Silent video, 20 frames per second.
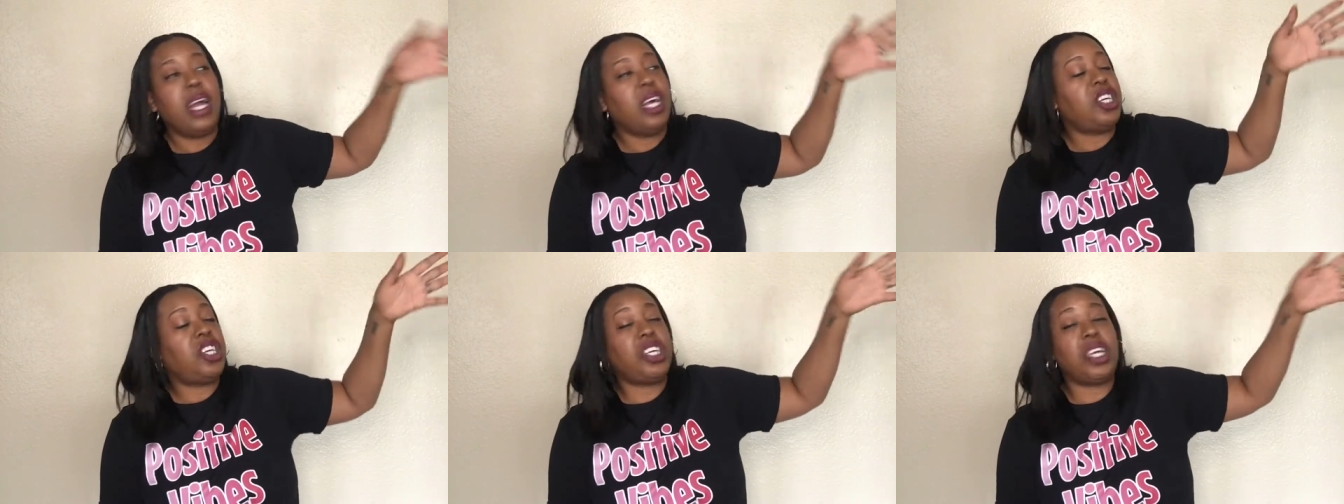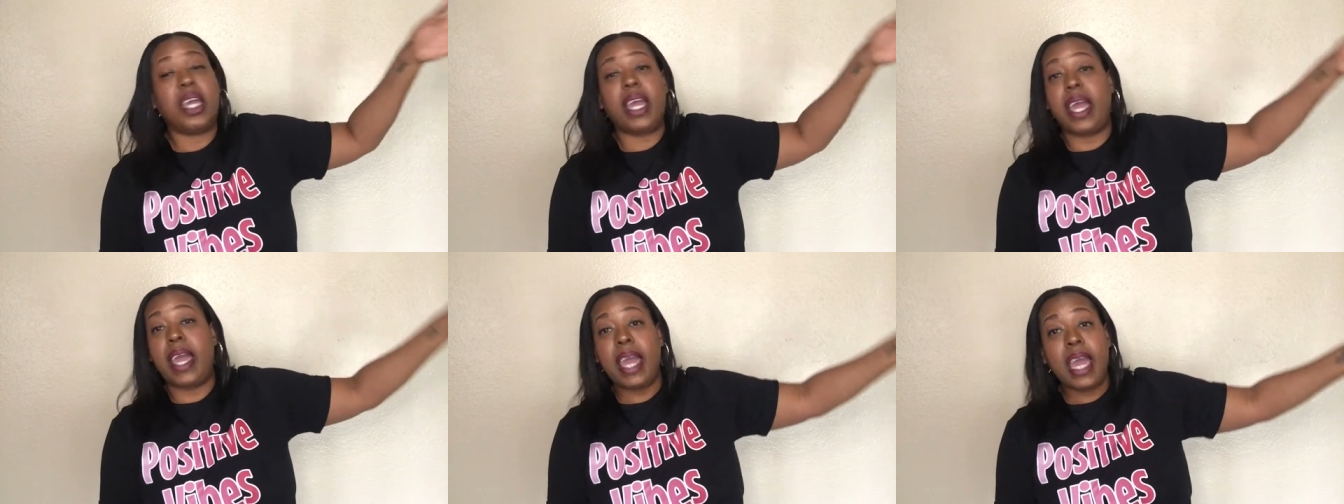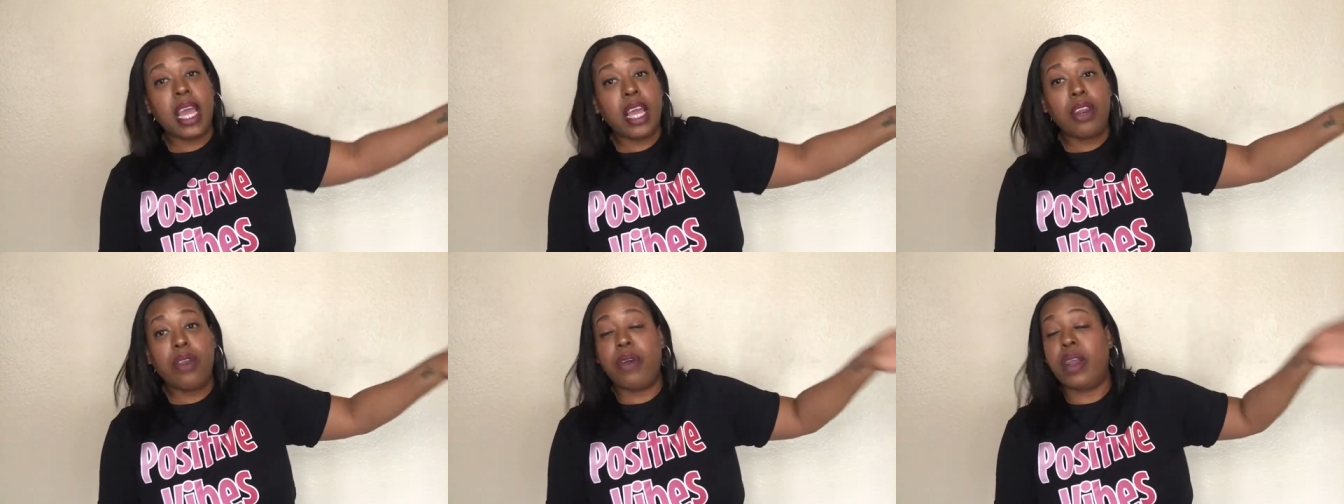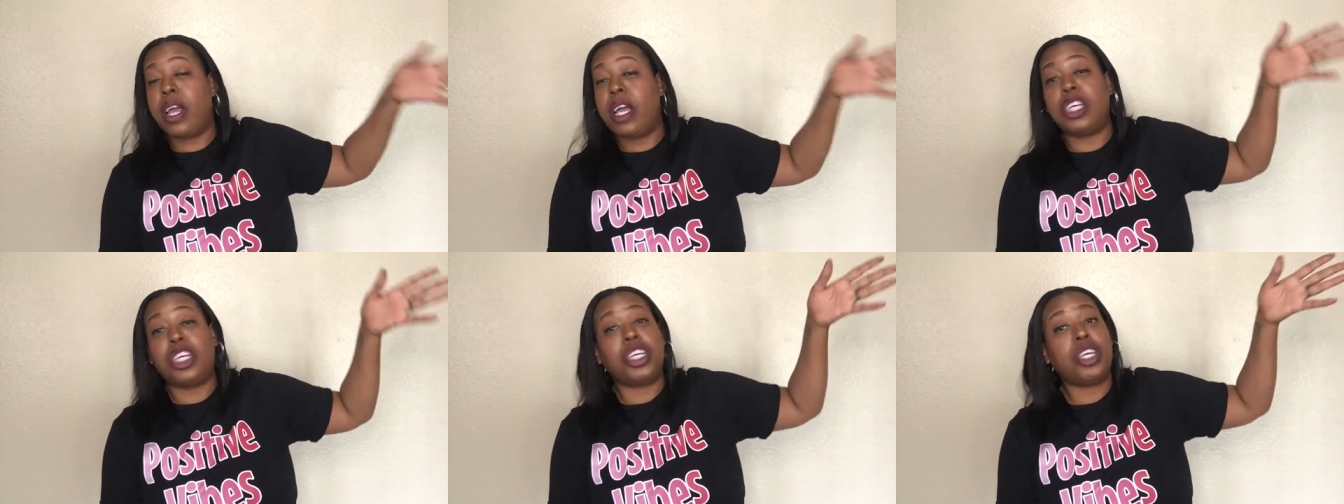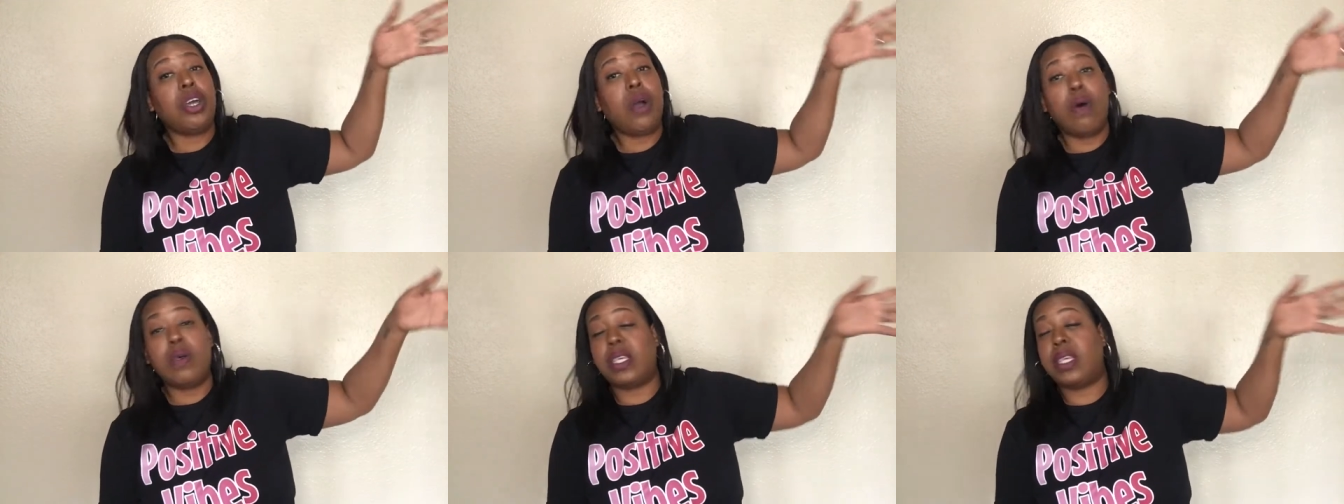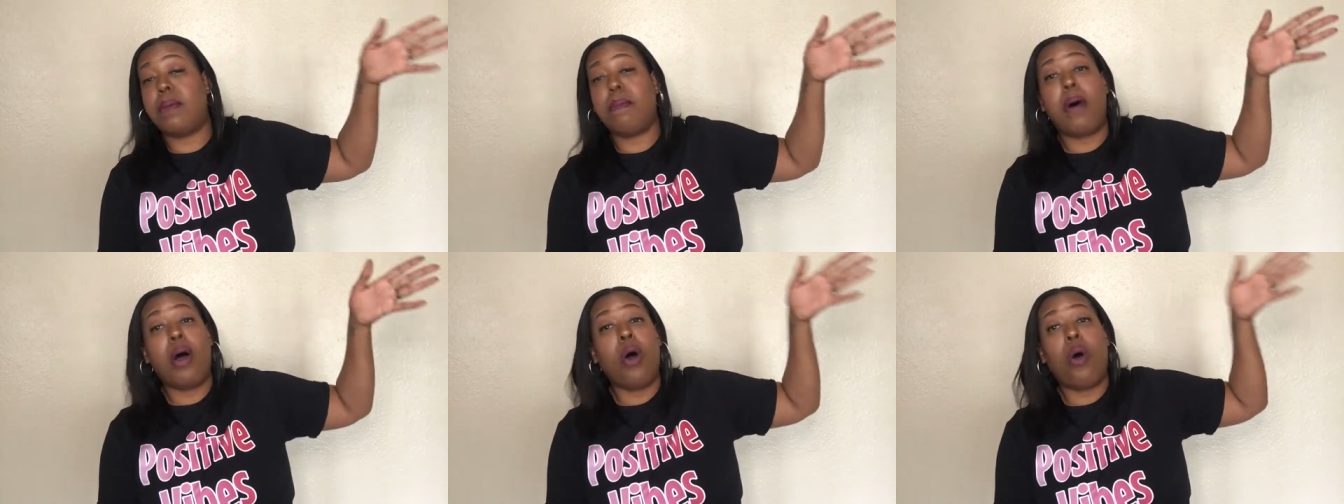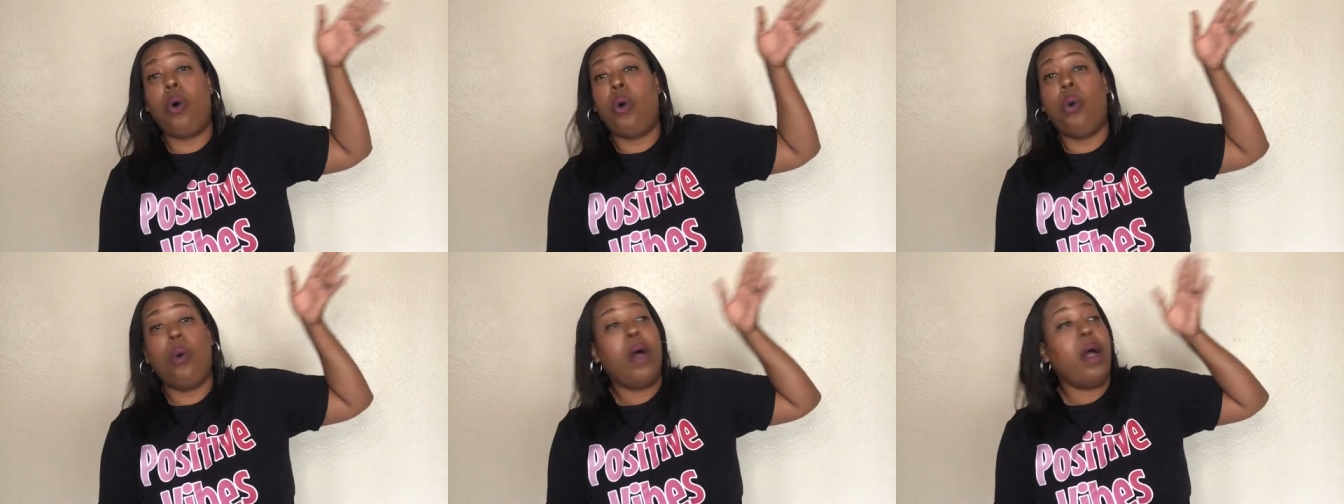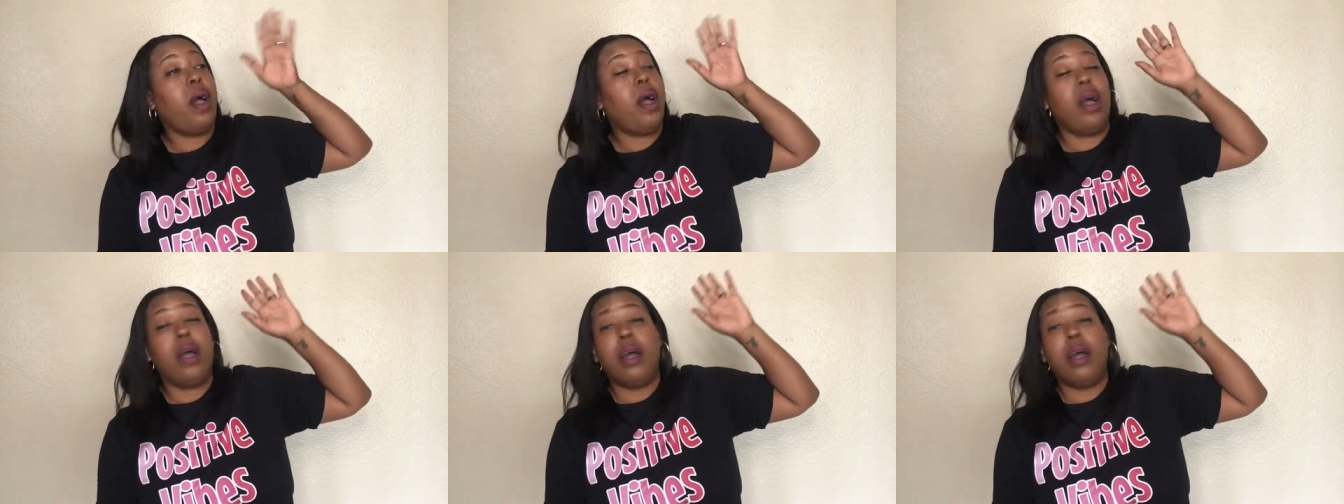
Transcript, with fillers: She ignorant and she on some old,